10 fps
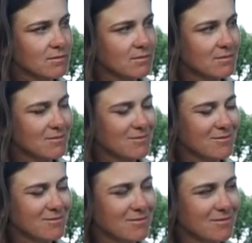
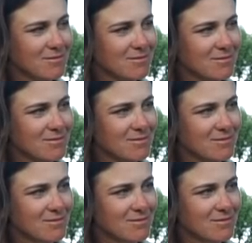
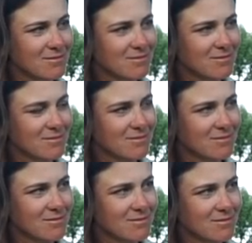
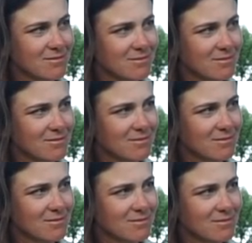
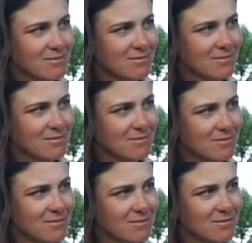(not speaking)